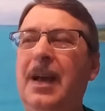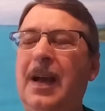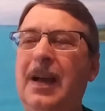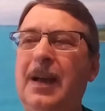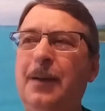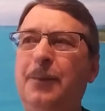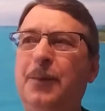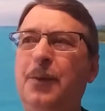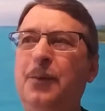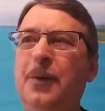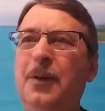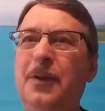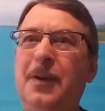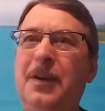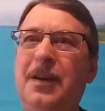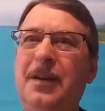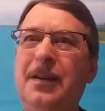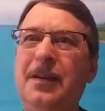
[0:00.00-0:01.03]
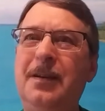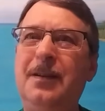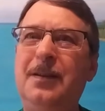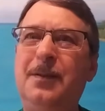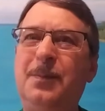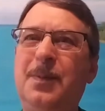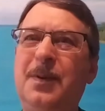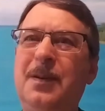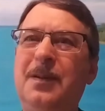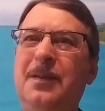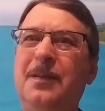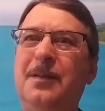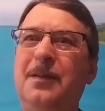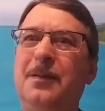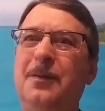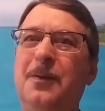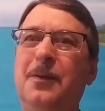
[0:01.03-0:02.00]
I have 2 other kids, but
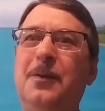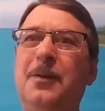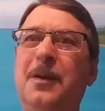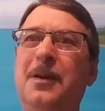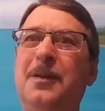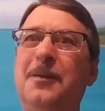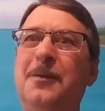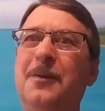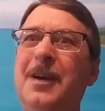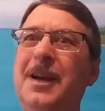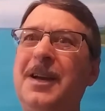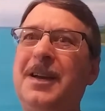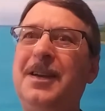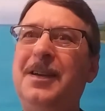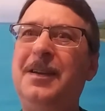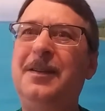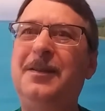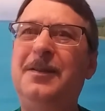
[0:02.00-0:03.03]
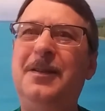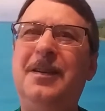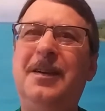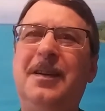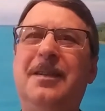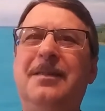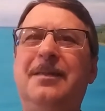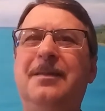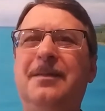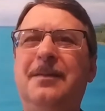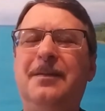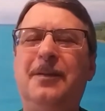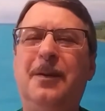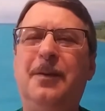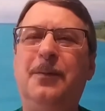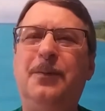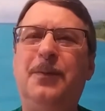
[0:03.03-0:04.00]
no other grandkids yet.
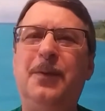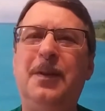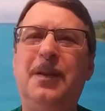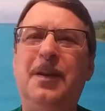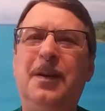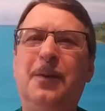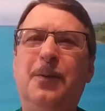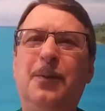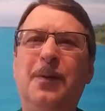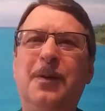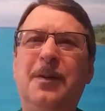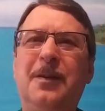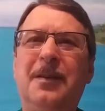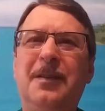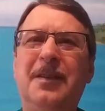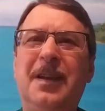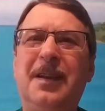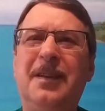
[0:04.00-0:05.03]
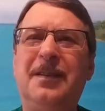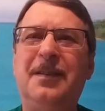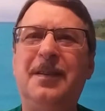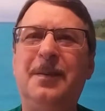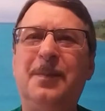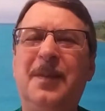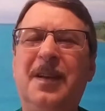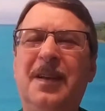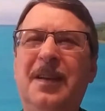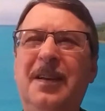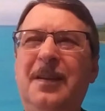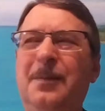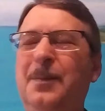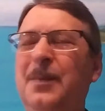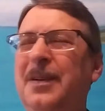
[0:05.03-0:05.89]
Hopefully they'll work on that someday.